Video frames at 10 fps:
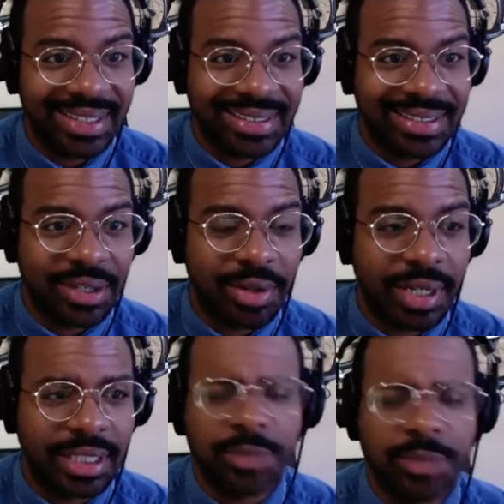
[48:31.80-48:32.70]
So
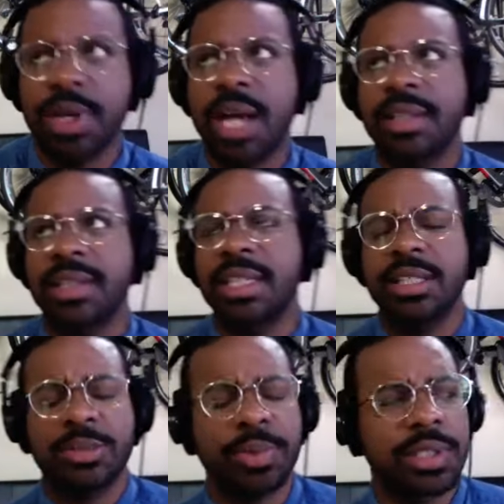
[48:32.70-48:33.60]
uh, he's pr- I think
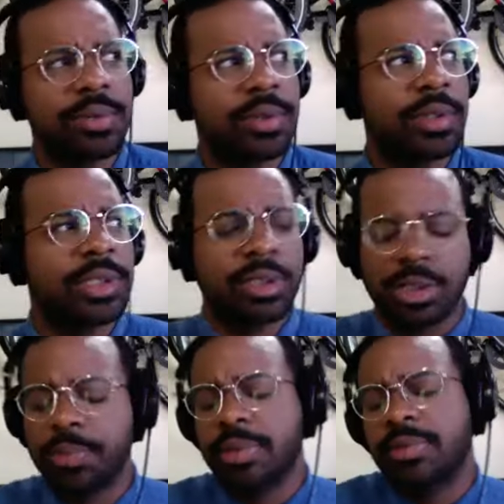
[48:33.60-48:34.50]
he's principal or
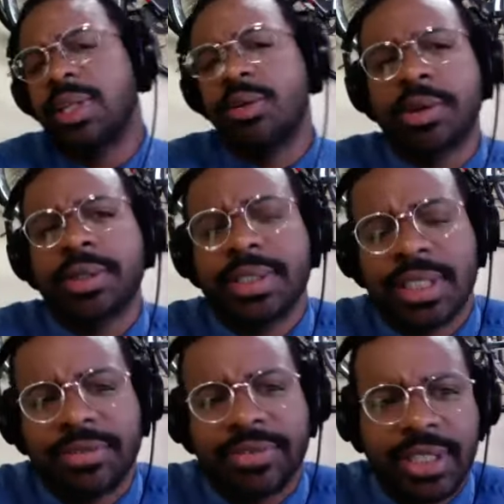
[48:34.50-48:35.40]
associate principal in Oregon Symphony